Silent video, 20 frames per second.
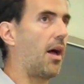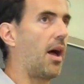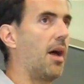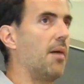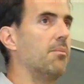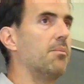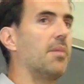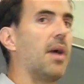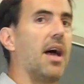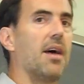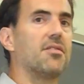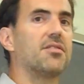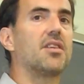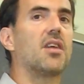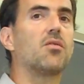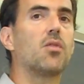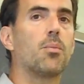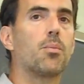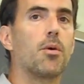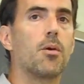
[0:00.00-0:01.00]
I have
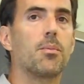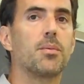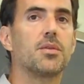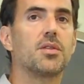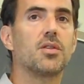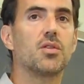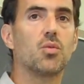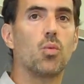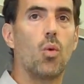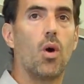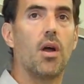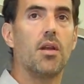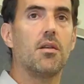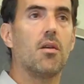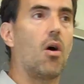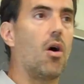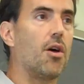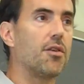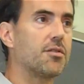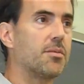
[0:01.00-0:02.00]
several purposes. One,
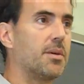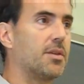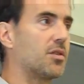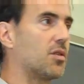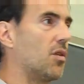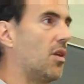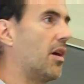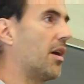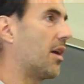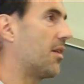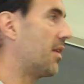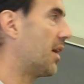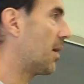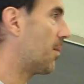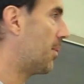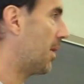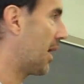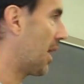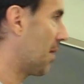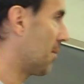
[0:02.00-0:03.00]
all semester long, I think being